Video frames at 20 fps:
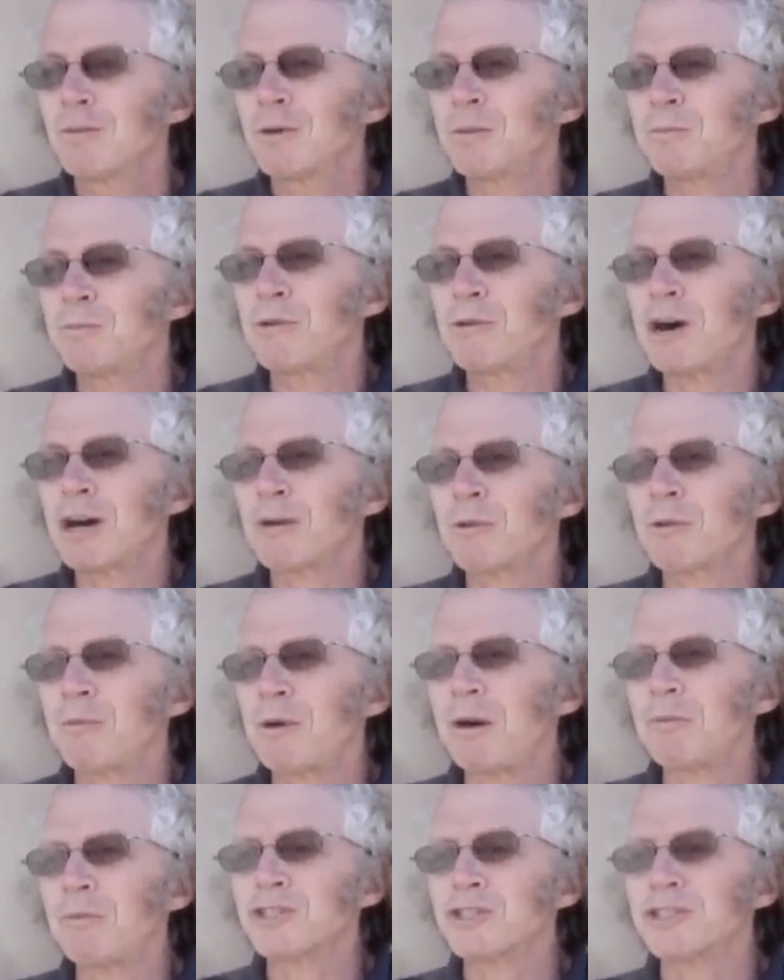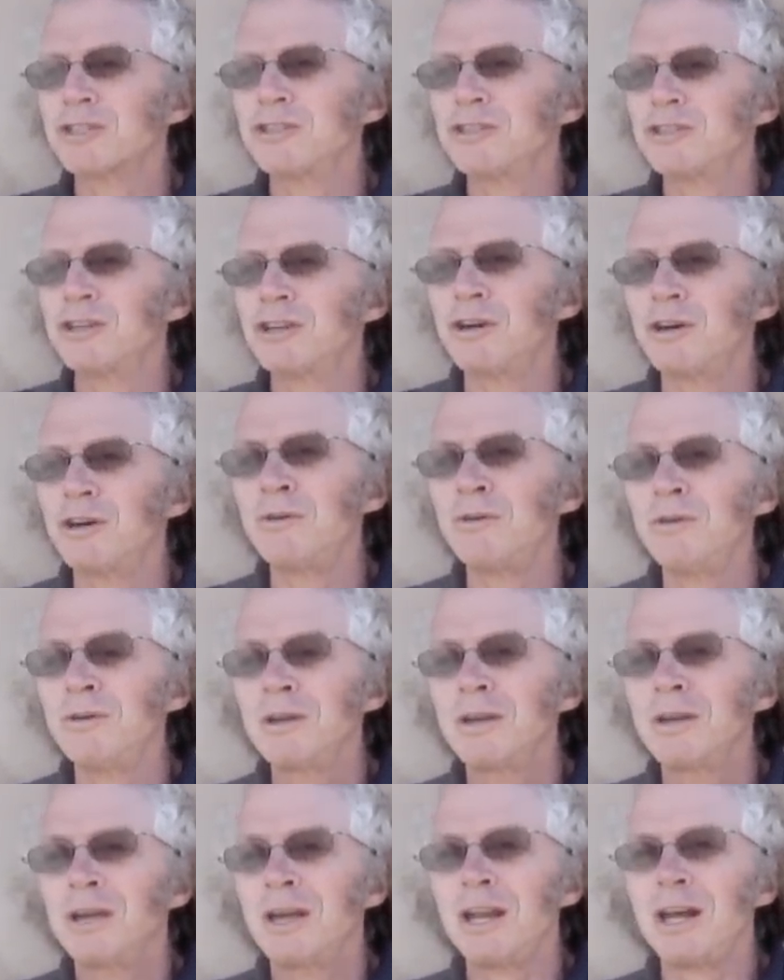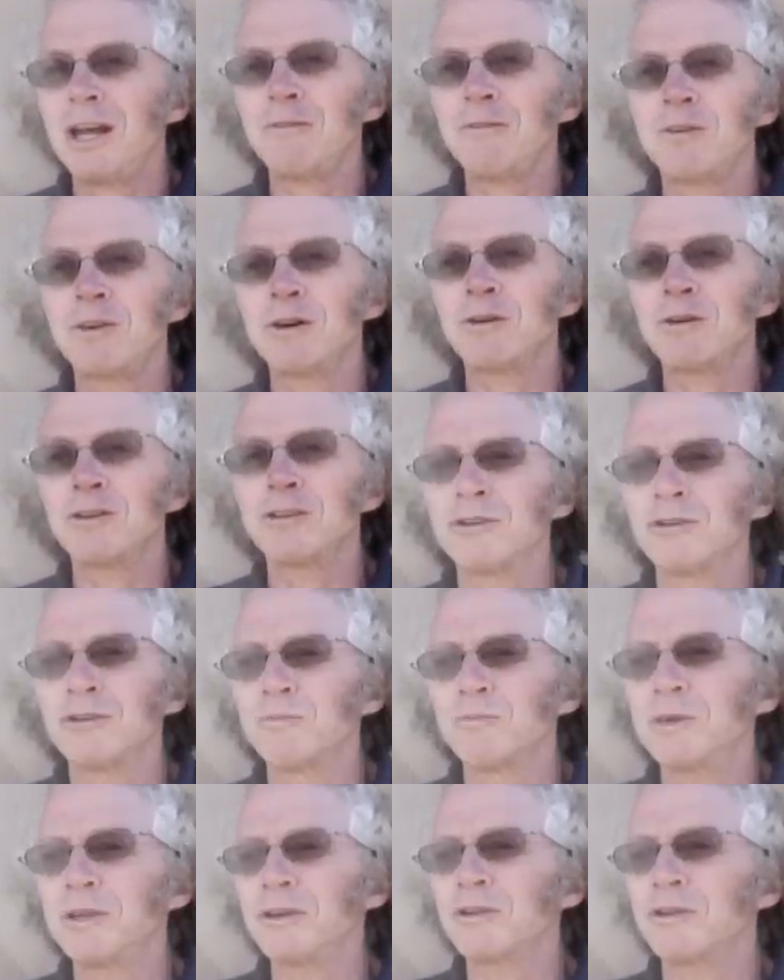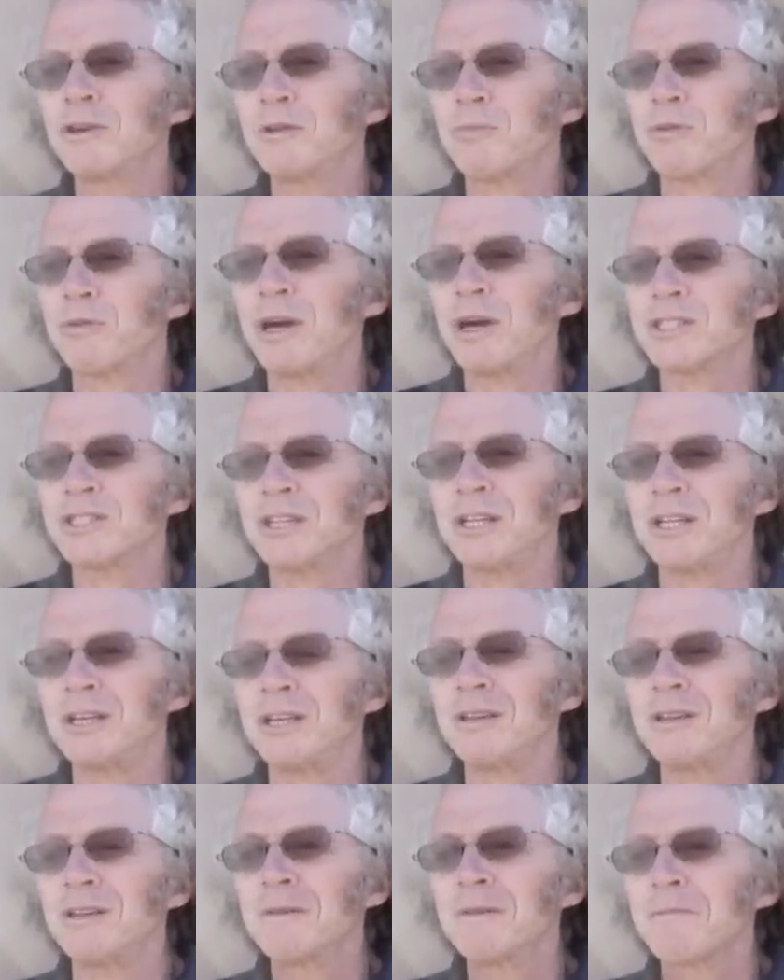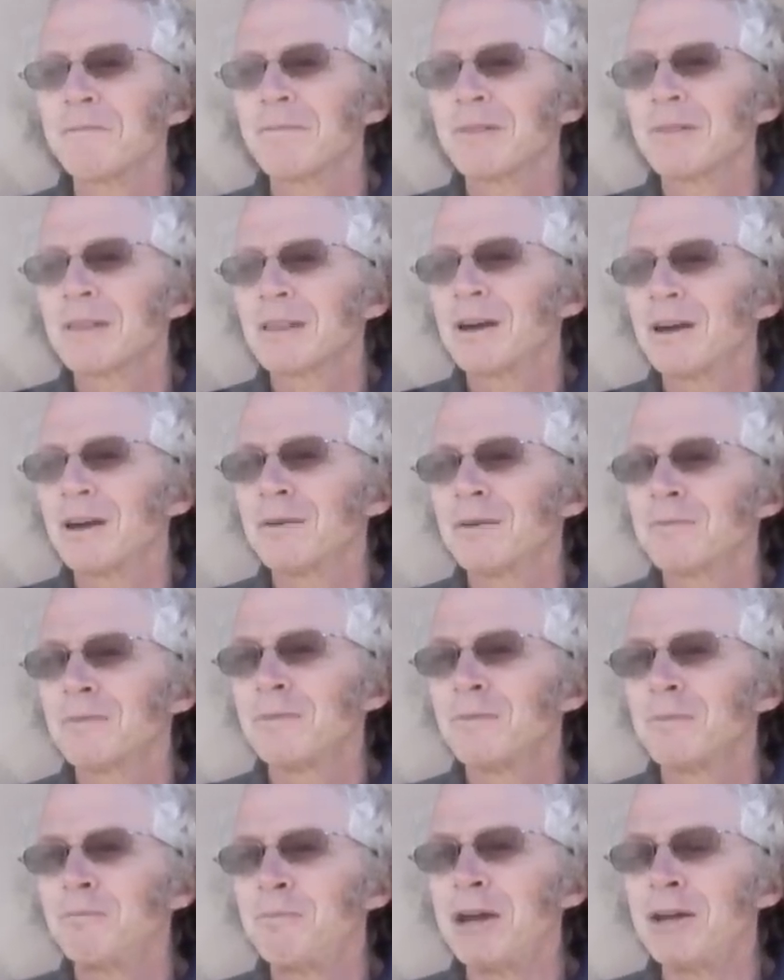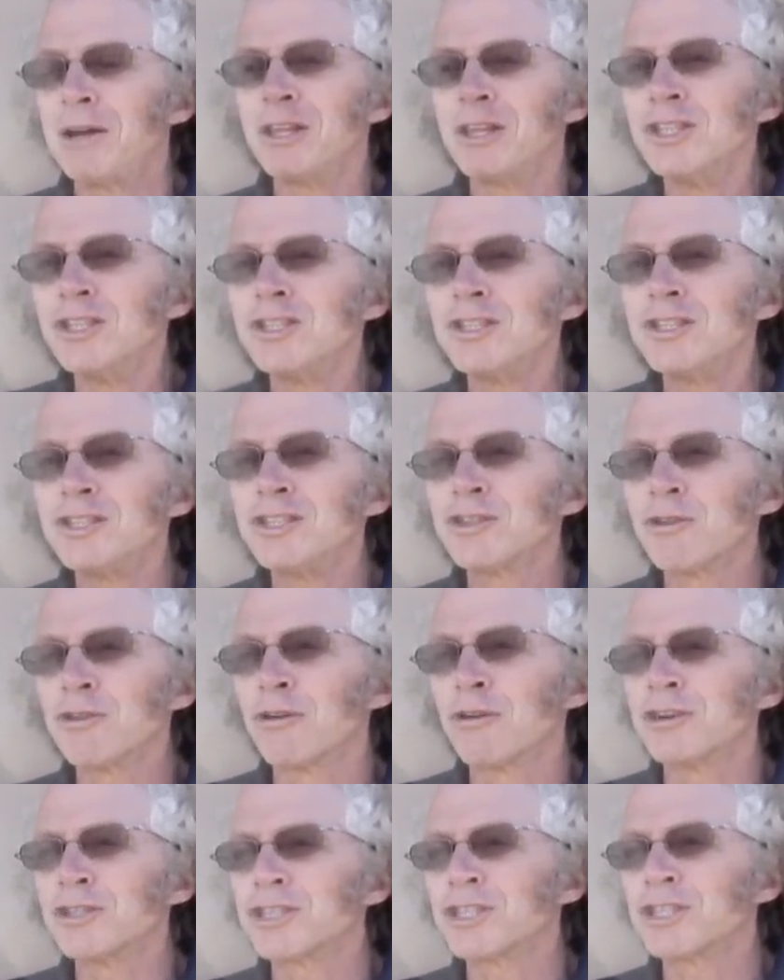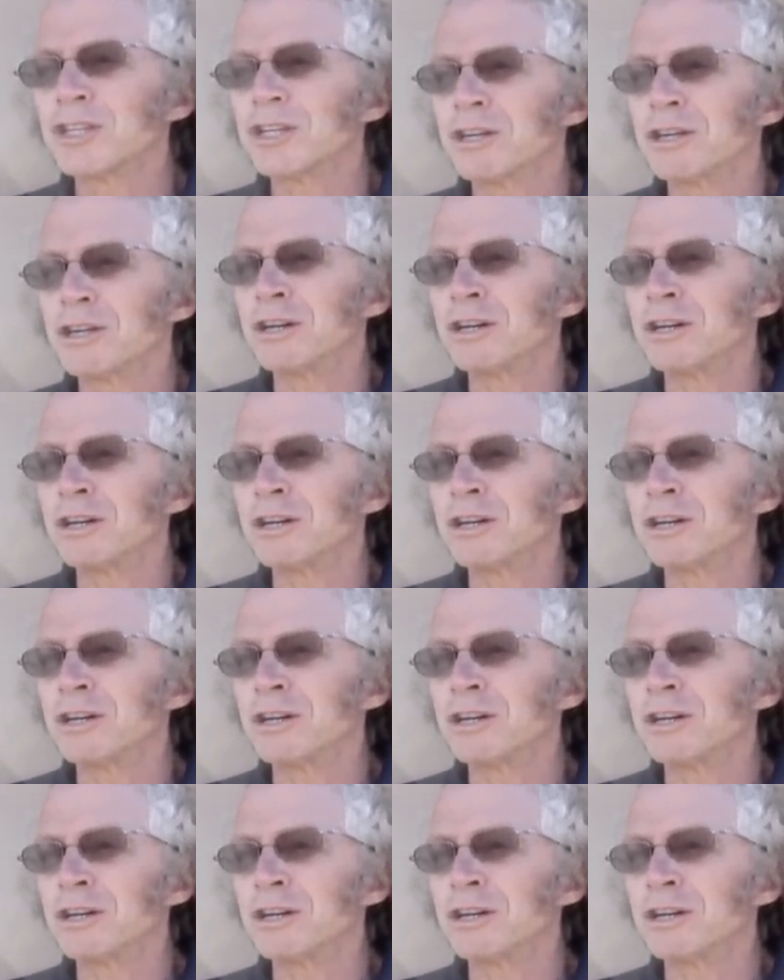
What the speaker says: what Barack Obama should do, and I feel he'll be a good president, better than George